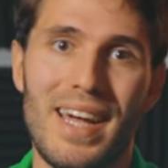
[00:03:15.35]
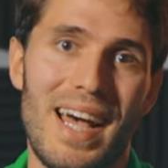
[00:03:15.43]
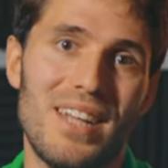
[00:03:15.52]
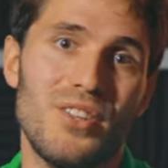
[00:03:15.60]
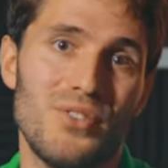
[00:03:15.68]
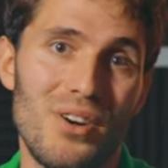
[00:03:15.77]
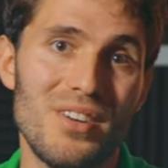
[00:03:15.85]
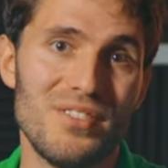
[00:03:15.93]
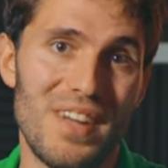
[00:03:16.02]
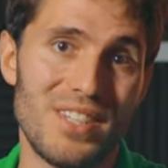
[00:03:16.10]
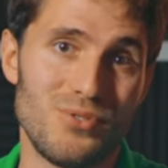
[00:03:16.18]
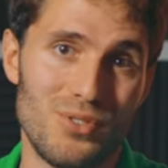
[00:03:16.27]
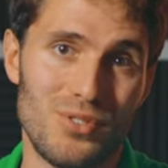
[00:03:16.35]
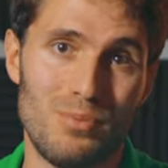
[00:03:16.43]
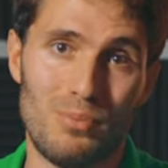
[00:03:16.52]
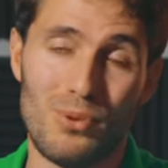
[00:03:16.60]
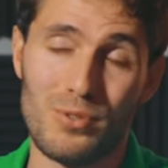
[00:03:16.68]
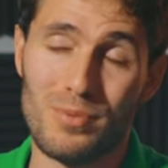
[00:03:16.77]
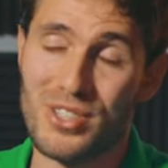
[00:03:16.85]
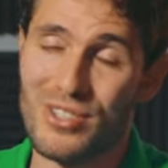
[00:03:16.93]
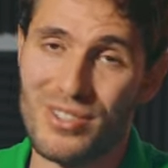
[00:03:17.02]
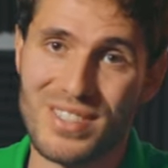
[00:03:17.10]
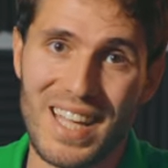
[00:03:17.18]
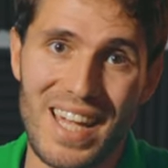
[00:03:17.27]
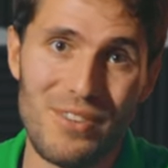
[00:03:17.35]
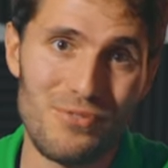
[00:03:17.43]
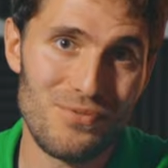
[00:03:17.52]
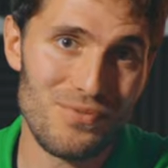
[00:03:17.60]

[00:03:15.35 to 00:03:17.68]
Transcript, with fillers: and a ninth Android on board, which looks, if